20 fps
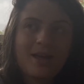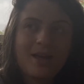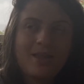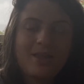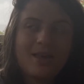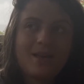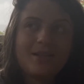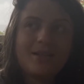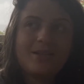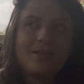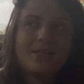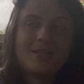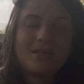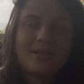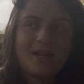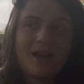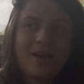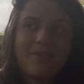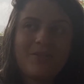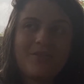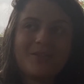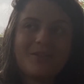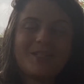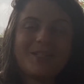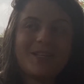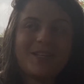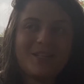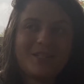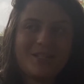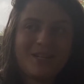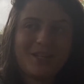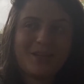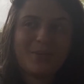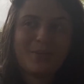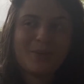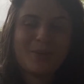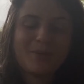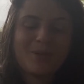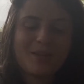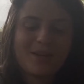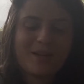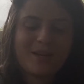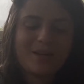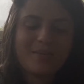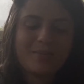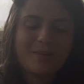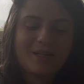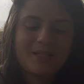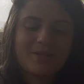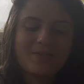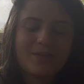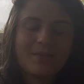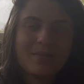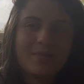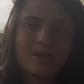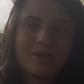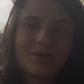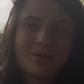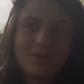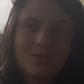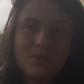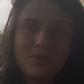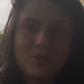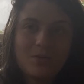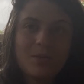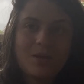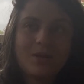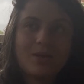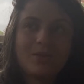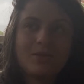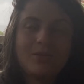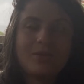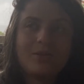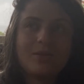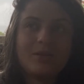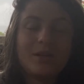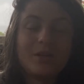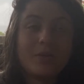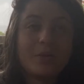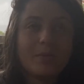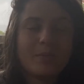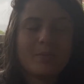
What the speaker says: They didn't have it for sale the day that we were there, but it's from a new mill near